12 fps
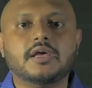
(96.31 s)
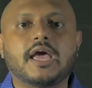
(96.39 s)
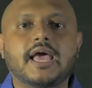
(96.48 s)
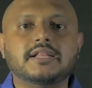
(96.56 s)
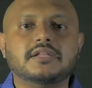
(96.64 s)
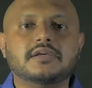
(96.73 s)

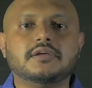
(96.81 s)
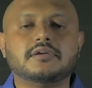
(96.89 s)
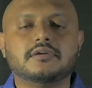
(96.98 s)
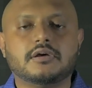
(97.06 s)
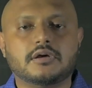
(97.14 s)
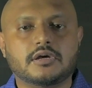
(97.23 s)
And
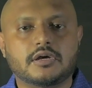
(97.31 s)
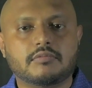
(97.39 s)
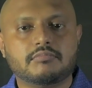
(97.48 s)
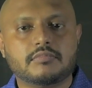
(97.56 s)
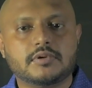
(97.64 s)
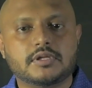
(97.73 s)

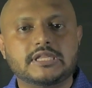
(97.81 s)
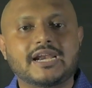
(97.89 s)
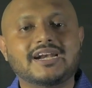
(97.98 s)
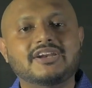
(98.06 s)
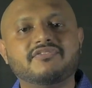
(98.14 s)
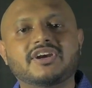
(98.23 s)
there are
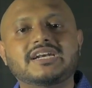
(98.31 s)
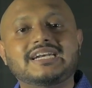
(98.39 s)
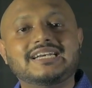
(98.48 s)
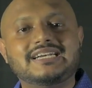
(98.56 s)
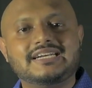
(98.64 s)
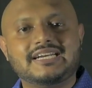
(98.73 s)
different
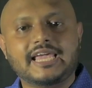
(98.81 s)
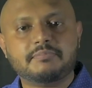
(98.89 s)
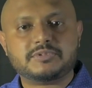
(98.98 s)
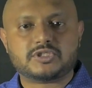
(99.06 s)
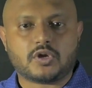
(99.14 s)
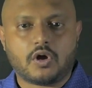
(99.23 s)

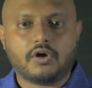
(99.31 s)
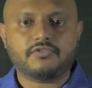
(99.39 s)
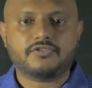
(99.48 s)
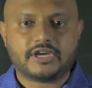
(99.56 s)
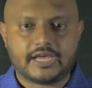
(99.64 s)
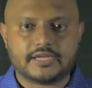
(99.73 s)
types of
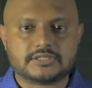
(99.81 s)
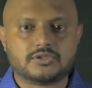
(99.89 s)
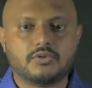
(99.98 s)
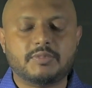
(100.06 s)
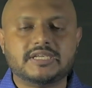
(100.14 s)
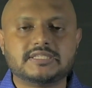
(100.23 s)
tears. So
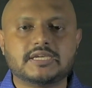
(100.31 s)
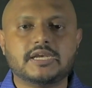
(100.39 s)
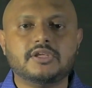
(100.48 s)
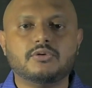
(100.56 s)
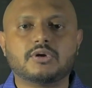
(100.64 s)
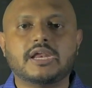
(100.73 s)
basically
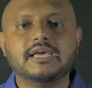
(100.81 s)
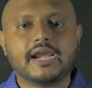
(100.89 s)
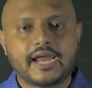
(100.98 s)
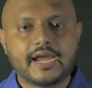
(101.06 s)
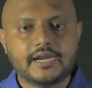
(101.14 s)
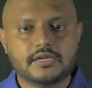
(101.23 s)
you can
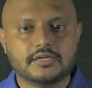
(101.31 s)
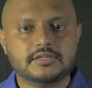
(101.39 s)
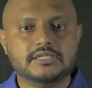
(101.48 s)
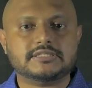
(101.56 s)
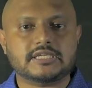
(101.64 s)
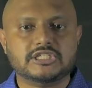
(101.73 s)
grade
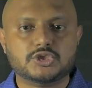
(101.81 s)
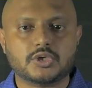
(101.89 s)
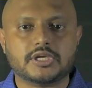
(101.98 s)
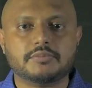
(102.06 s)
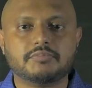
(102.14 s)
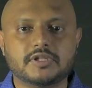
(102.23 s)
this
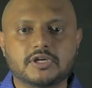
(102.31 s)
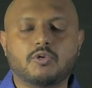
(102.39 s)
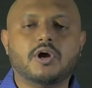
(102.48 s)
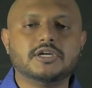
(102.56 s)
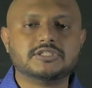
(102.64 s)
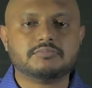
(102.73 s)
injury, the
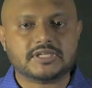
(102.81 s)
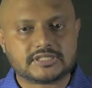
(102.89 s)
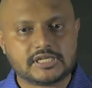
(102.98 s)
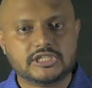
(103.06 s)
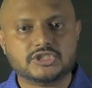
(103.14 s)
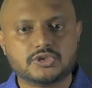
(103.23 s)
quadriceps
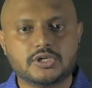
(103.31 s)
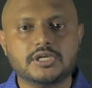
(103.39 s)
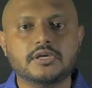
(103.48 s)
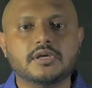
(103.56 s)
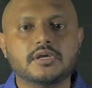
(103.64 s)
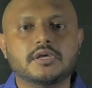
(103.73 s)
muscle injury,
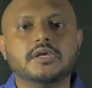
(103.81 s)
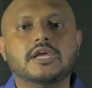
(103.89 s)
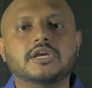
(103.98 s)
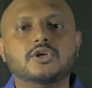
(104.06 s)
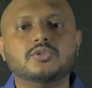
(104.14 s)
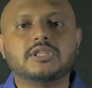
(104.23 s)

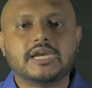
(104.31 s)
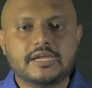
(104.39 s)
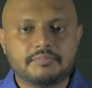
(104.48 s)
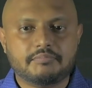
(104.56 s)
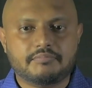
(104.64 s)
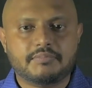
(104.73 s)
into three
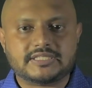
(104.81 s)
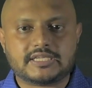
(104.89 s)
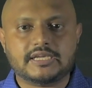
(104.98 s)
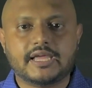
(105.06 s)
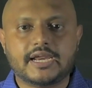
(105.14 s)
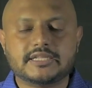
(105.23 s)

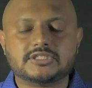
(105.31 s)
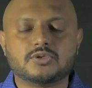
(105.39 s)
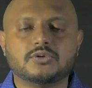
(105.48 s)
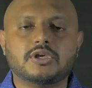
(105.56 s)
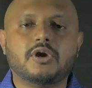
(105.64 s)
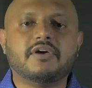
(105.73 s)
basic grades. So
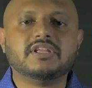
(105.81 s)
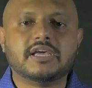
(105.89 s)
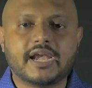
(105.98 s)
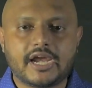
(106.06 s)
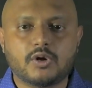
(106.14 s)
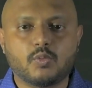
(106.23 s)
you have the
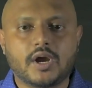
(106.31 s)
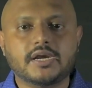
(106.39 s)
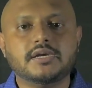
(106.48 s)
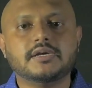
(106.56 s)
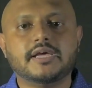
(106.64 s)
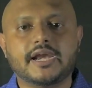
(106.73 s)
grade 1,
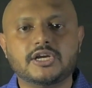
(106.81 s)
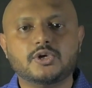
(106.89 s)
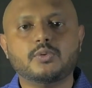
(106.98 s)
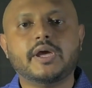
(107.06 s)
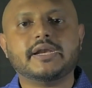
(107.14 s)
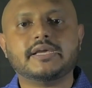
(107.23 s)
grade
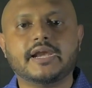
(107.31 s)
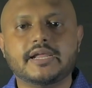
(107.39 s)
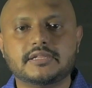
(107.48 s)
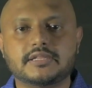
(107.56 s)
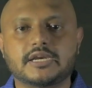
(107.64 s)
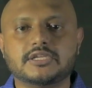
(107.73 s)
2 and
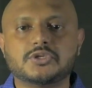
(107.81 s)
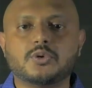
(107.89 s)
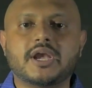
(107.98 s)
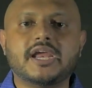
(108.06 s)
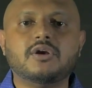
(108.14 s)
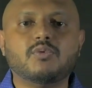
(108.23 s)
grade 3. So
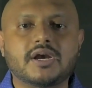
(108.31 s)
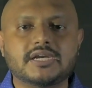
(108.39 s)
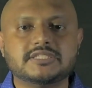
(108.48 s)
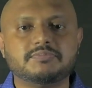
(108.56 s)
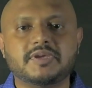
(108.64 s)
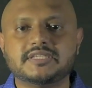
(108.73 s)
grade 1 is
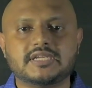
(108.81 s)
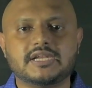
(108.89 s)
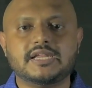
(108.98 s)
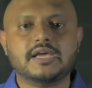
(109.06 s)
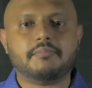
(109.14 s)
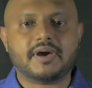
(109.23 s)

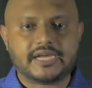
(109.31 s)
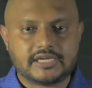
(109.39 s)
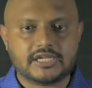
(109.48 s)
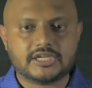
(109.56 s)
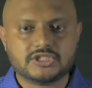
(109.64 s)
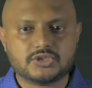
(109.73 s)
basically a
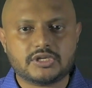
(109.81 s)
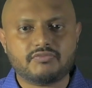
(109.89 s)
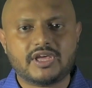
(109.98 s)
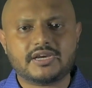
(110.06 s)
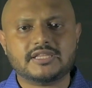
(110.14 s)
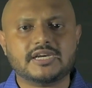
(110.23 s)
minor injury
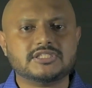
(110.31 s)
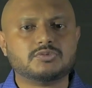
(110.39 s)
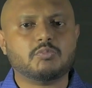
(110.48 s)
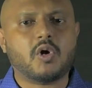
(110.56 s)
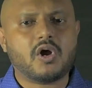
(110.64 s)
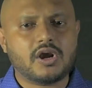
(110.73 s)
where there is
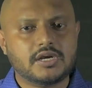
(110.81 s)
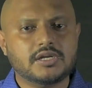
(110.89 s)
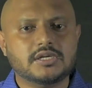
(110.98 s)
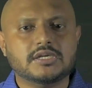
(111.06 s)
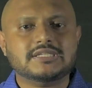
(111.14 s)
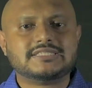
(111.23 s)
small
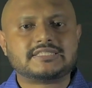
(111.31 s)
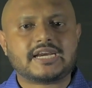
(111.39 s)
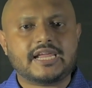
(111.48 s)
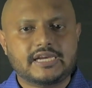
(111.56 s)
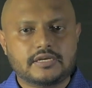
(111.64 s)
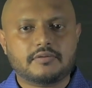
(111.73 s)

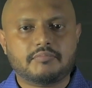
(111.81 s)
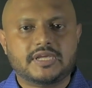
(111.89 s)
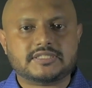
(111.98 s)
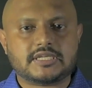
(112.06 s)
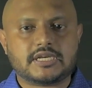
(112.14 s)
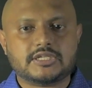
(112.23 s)
strain
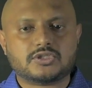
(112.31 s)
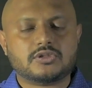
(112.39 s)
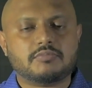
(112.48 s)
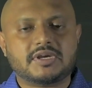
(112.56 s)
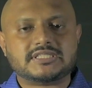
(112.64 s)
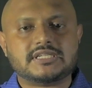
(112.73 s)
basically, so the
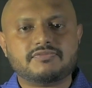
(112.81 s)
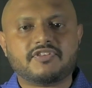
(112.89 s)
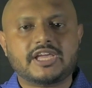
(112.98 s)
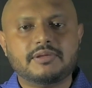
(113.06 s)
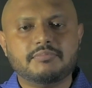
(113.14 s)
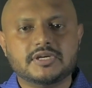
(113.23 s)
muscle
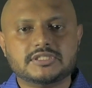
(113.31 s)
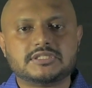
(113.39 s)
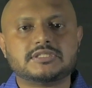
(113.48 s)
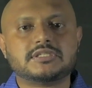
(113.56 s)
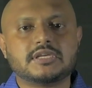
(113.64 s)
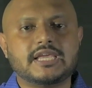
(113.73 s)

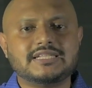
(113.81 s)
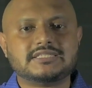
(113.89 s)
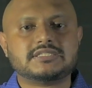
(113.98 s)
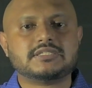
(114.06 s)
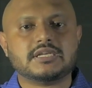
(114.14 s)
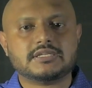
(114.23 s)
fibers
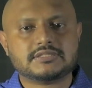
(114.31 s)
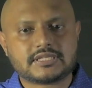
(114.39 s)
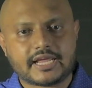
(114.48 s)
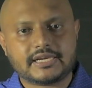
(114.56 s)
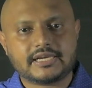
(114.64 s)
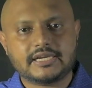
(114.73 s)
gets
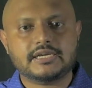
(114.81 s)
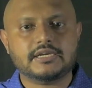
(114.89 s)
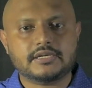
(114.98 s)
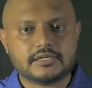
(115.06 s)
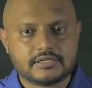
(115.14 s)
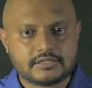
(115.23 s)

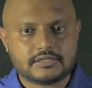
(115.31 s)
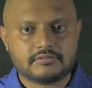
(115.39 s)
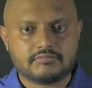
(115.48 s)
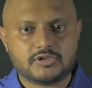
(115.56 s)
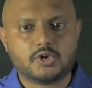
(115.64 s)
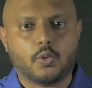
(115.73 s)
slightly
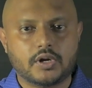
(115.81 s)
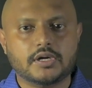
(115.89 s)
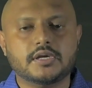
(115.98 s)
torn.